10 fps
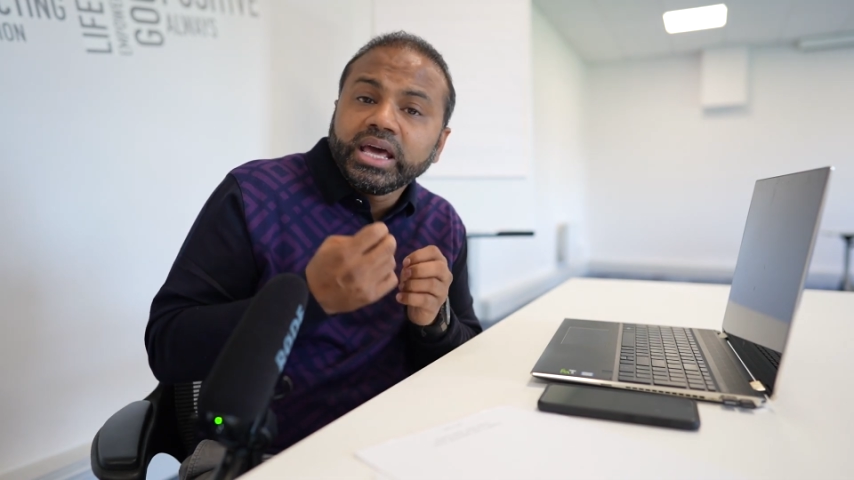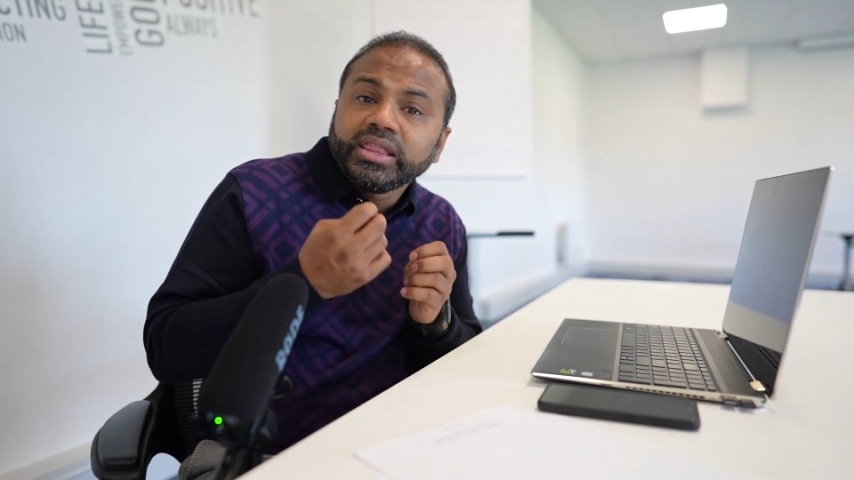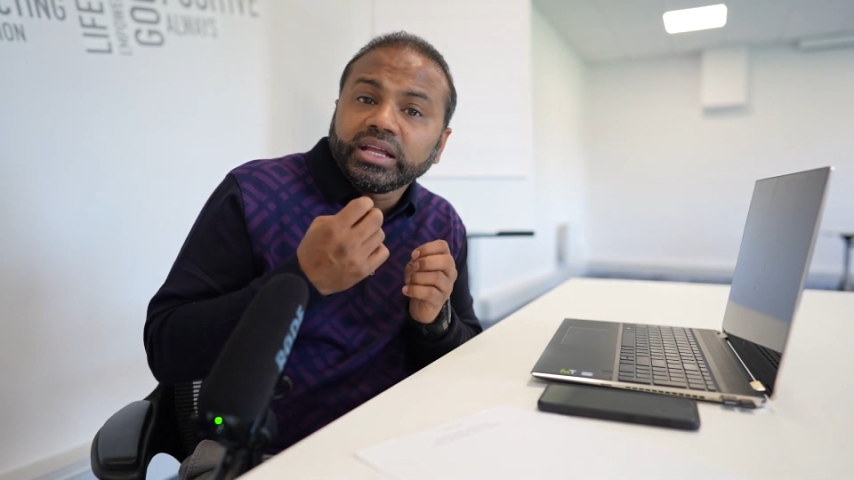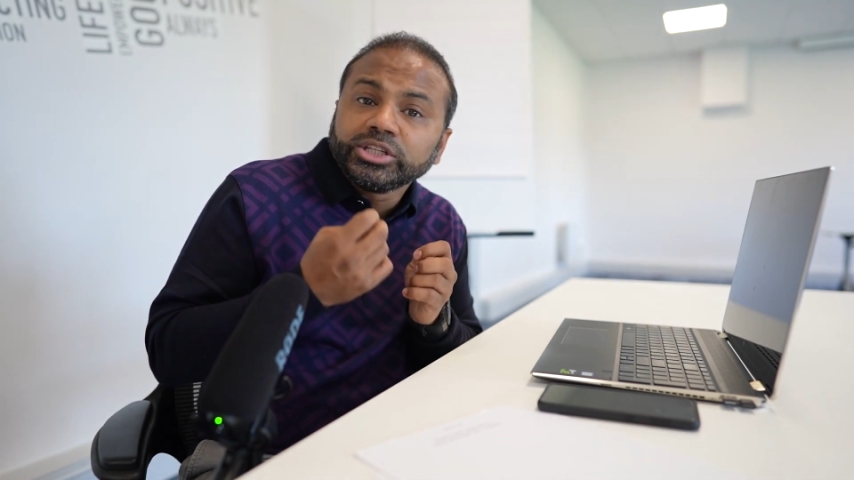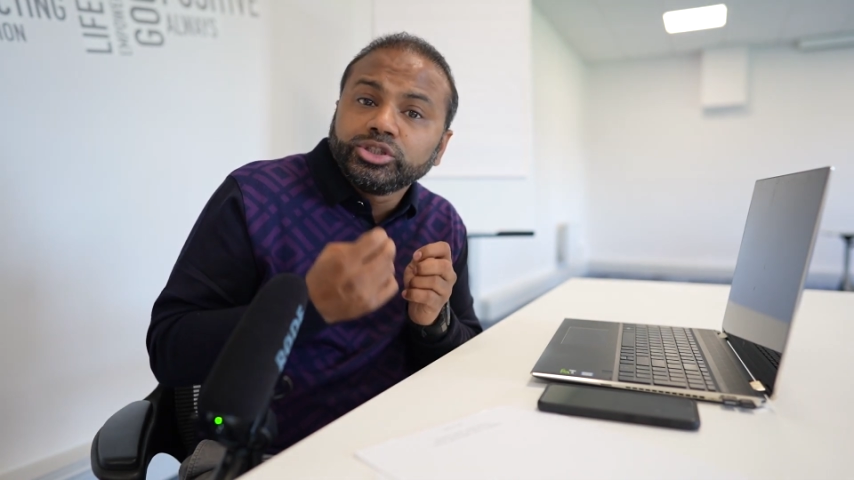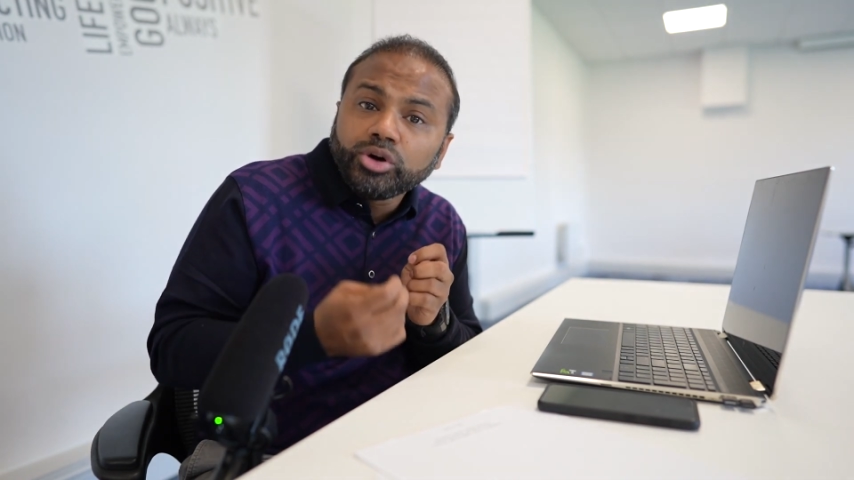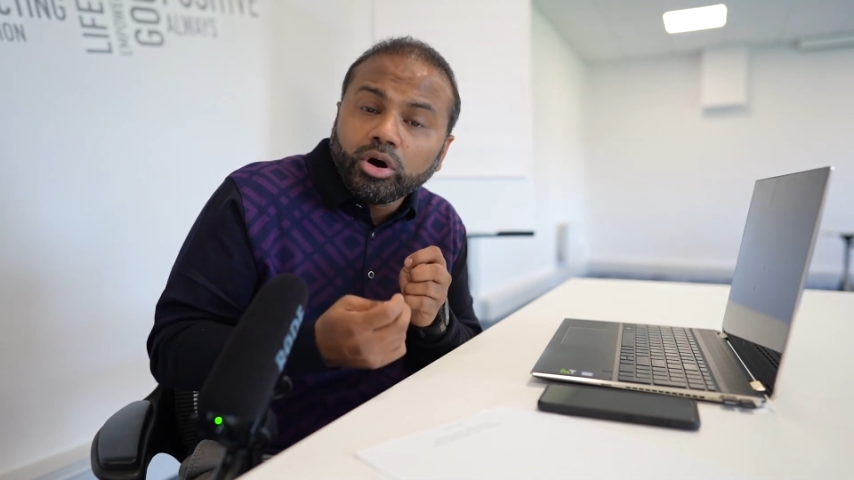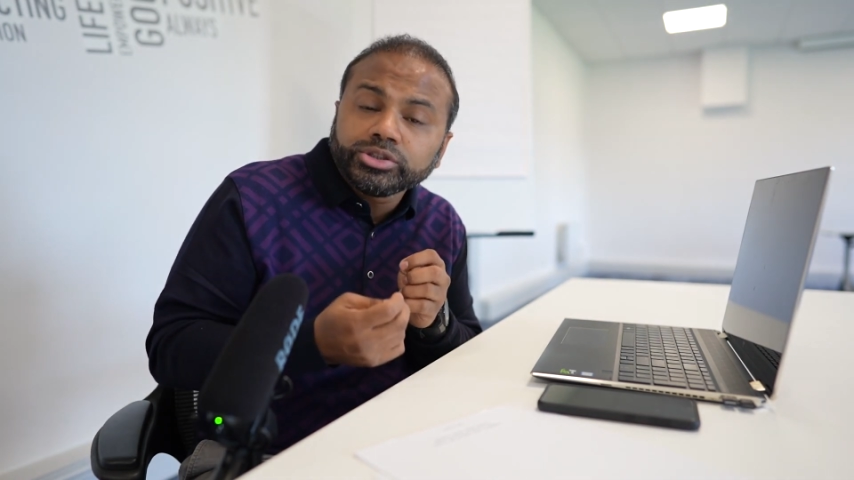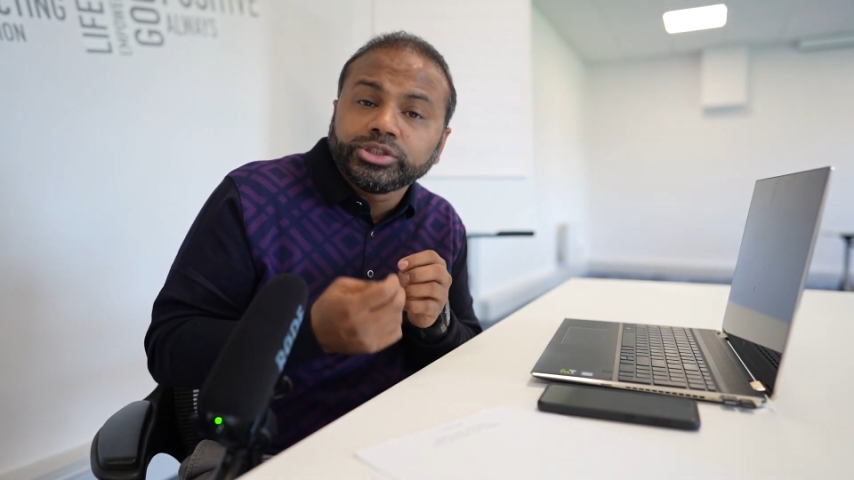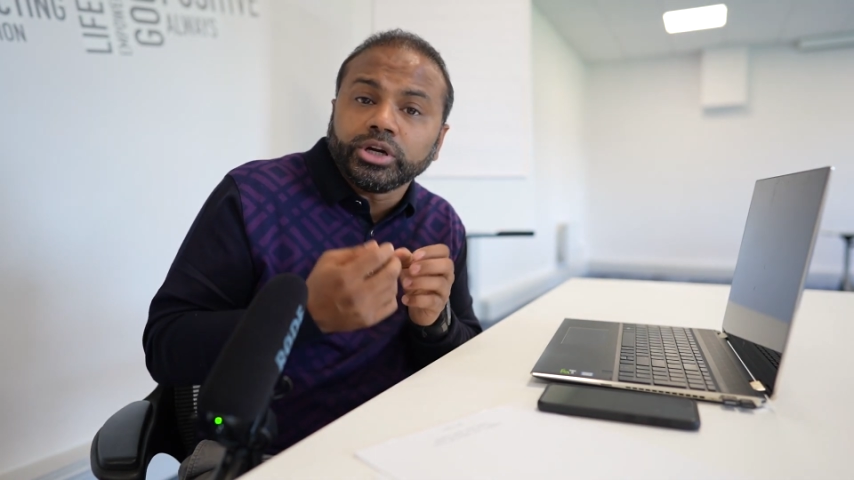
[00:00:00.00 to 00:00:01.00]
that a
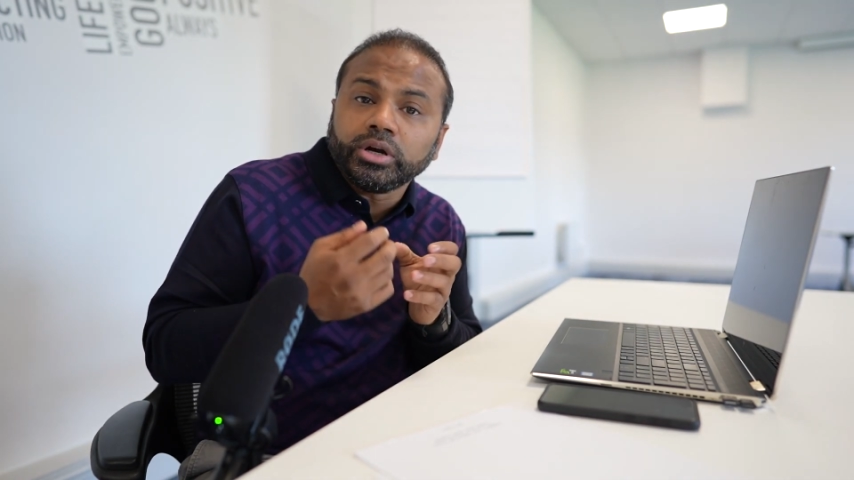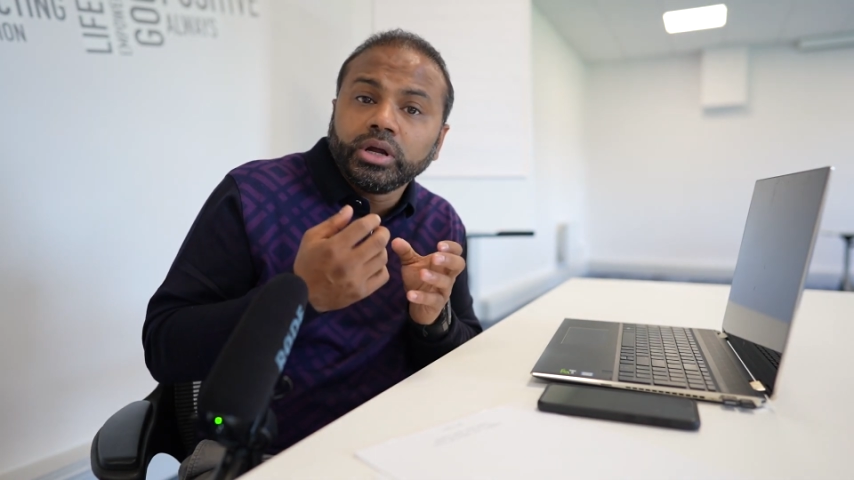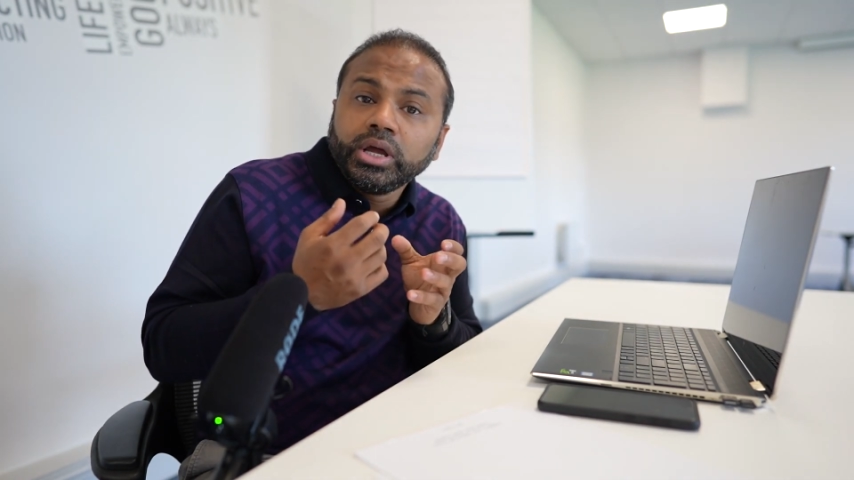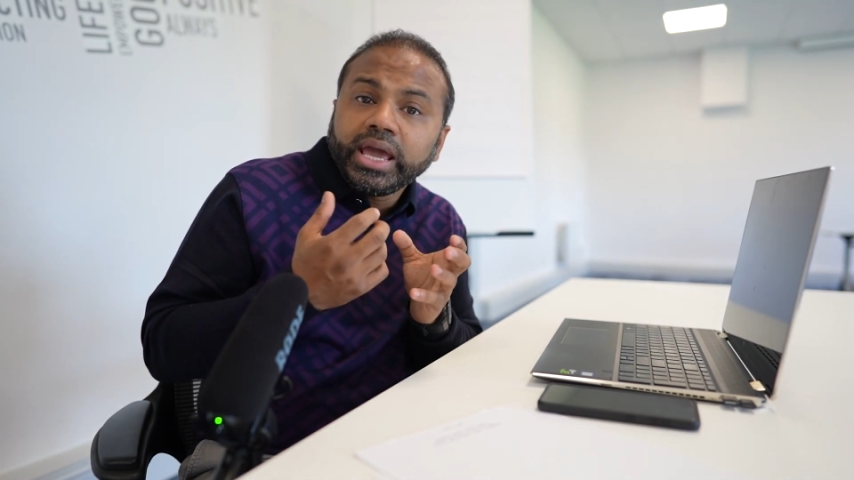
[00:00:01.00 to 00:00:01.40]
doctor,